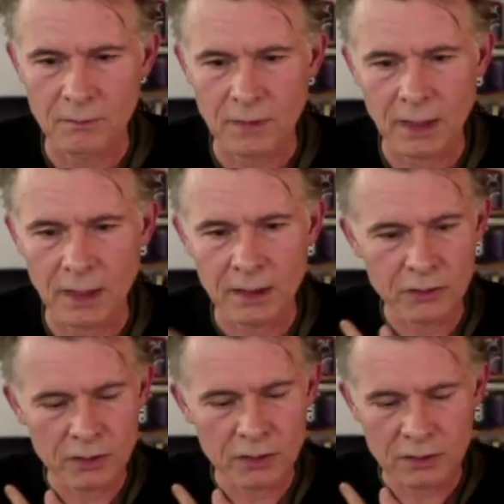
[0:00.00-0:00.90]
And then
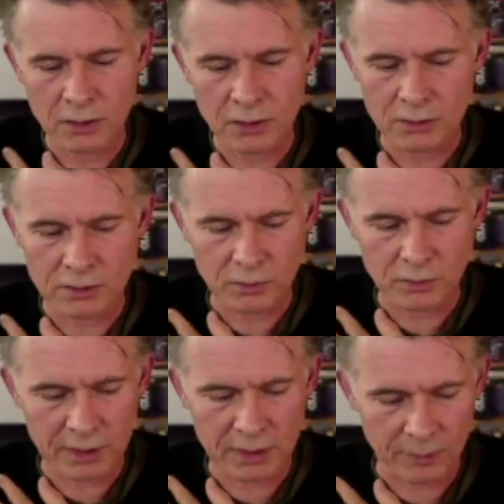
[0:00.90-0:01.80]
just notice
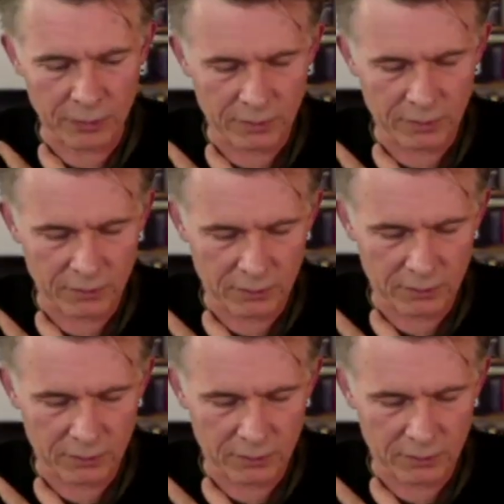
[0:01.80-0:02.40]
what happens.